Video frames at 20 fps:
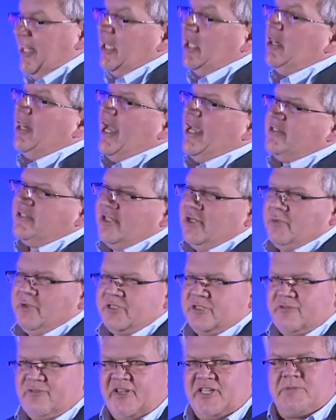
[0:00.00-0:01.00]
classic
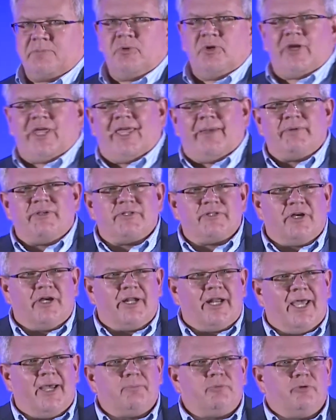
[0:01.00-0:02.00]
ones, Facebook,
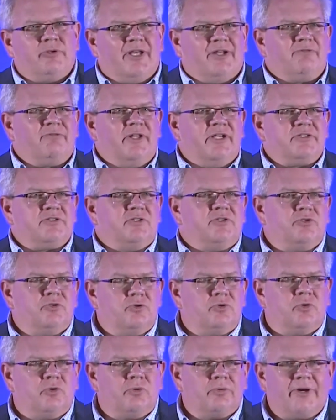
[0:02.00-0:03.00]
Amazon, Apple, Netflix, and
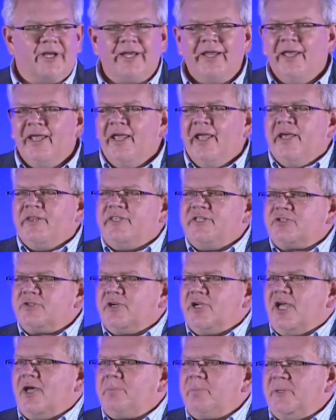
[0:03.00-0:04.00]
Google, right? These are
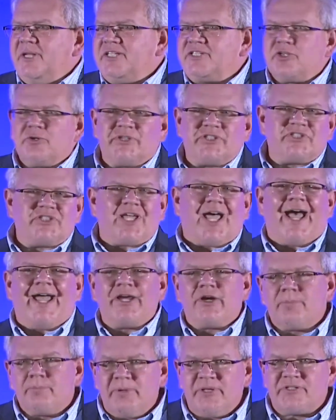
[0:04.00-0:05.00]
companies, their
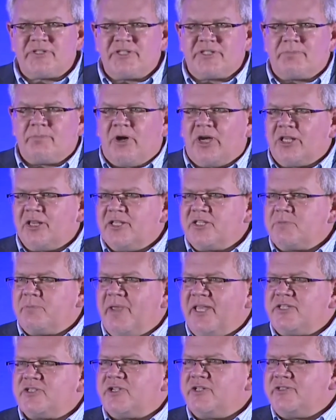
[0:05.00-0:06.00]
entire business model is
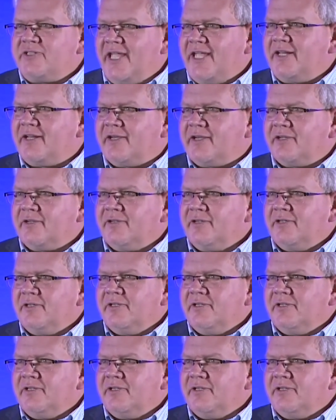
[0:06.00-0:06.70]
based on data.